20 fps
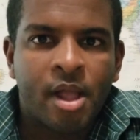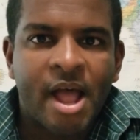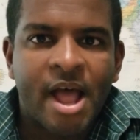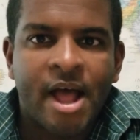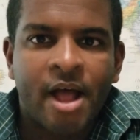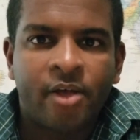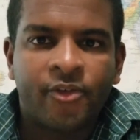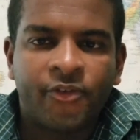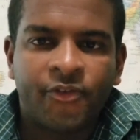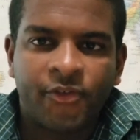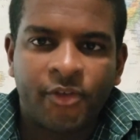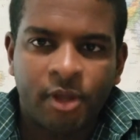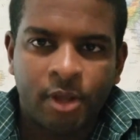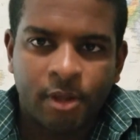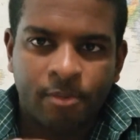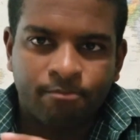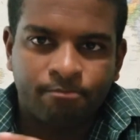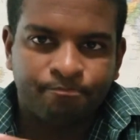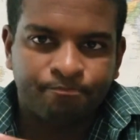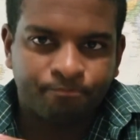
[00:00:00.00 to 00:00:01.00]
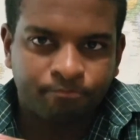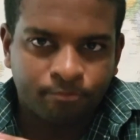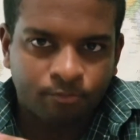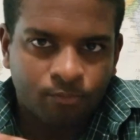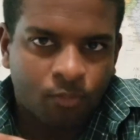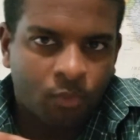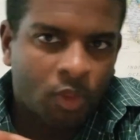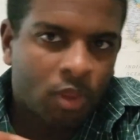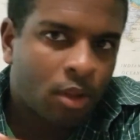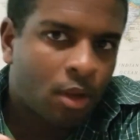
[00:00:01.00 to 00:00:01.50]
As the
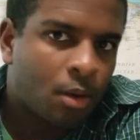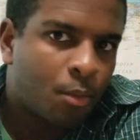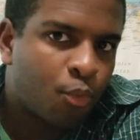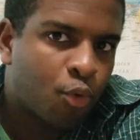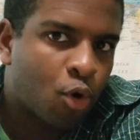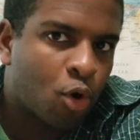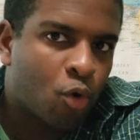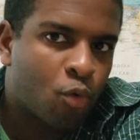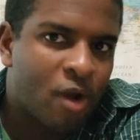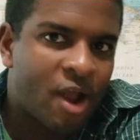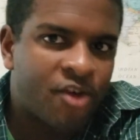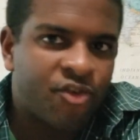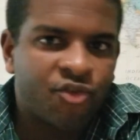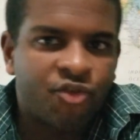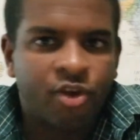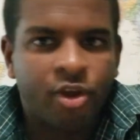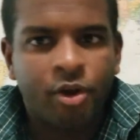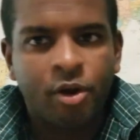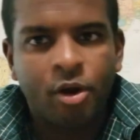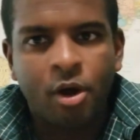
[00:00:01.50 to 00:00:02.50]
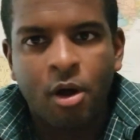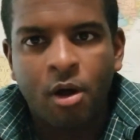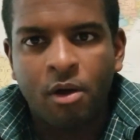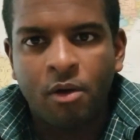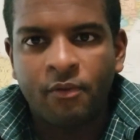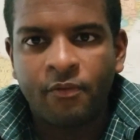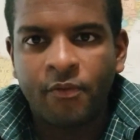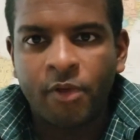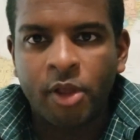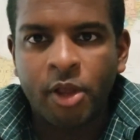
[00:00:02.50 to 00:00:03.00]
progression
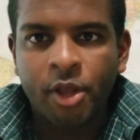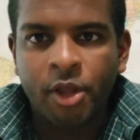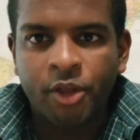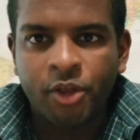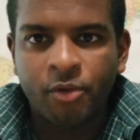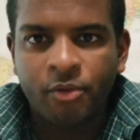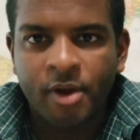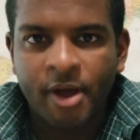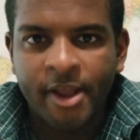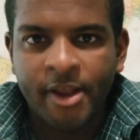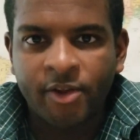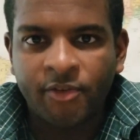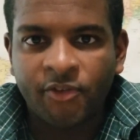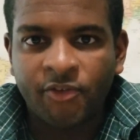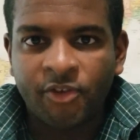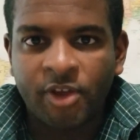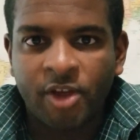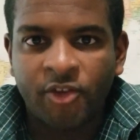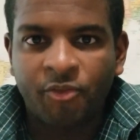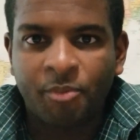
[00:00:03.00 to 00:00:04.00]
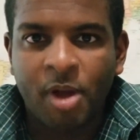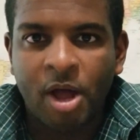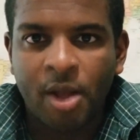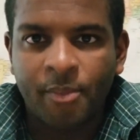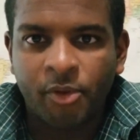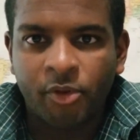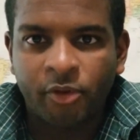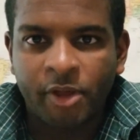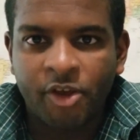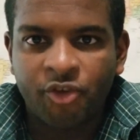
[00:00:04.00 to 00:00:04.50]
of United States
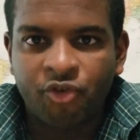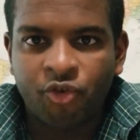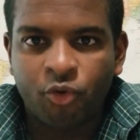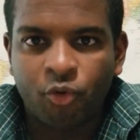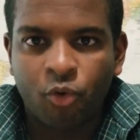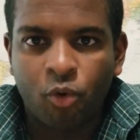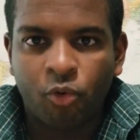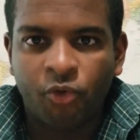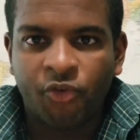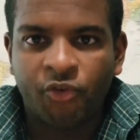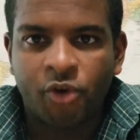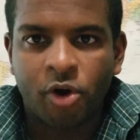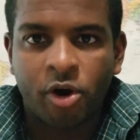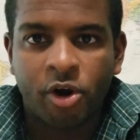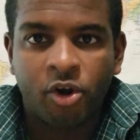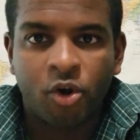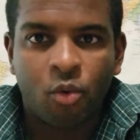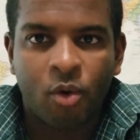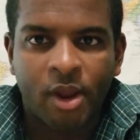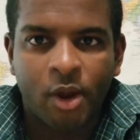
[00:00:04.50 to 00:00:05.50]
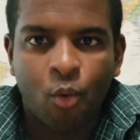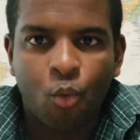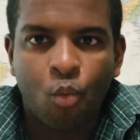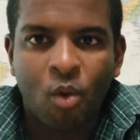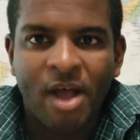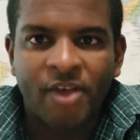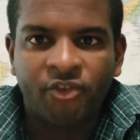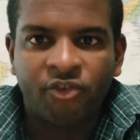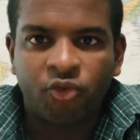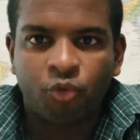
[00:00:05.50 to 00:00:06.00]
population growth started going
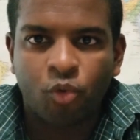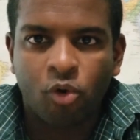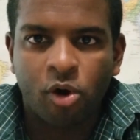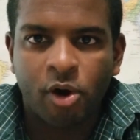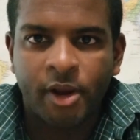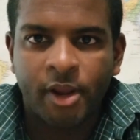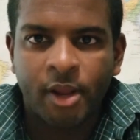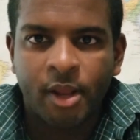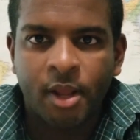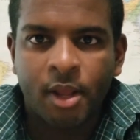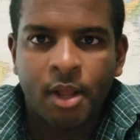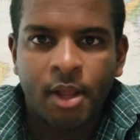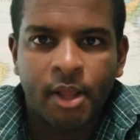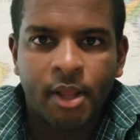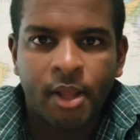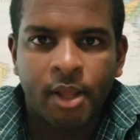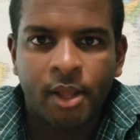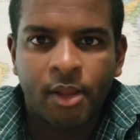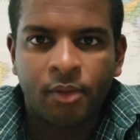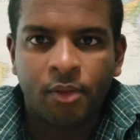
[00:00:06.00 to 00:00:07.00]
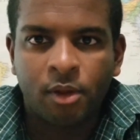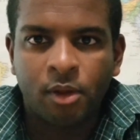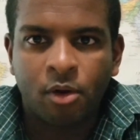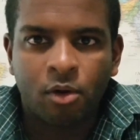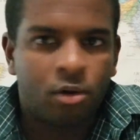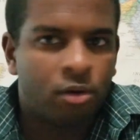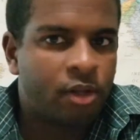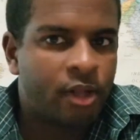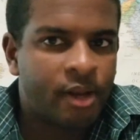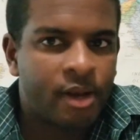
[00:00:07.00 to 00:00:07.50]
westward, in the
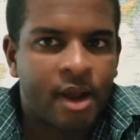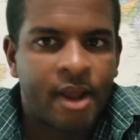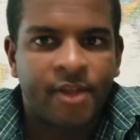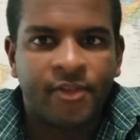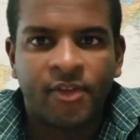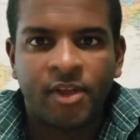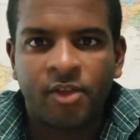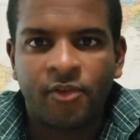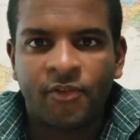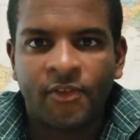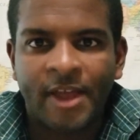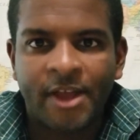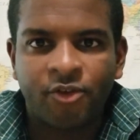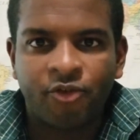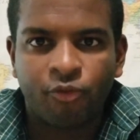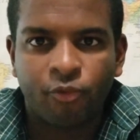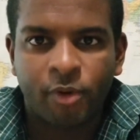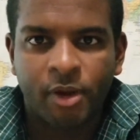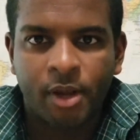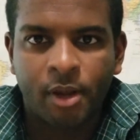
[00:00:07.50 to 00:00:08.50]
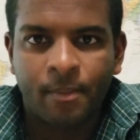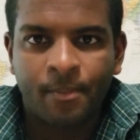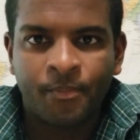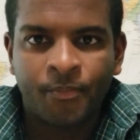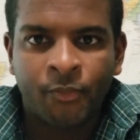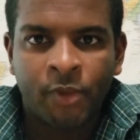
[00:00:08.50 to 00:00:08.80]
early 19th century.